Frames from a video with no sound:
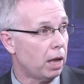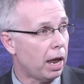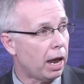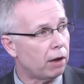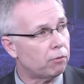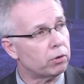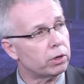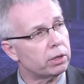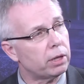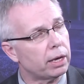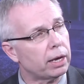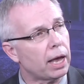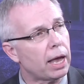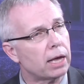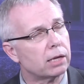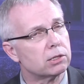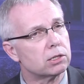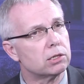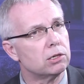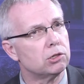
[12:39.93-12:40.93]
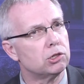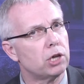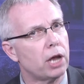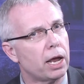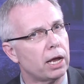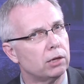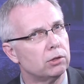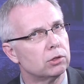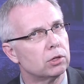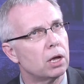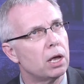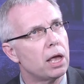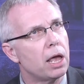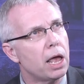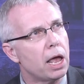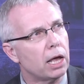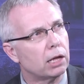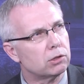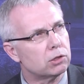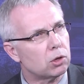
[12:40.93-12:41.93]
Everything has to change.
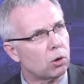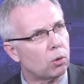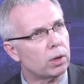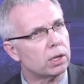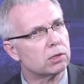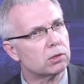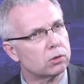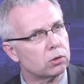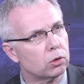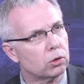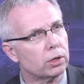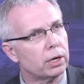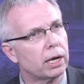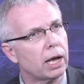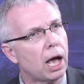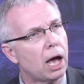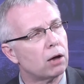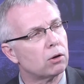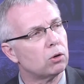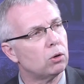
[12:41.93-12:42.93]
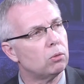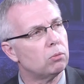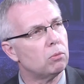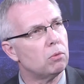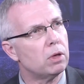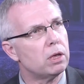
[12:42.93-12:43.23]
And so it's learning how to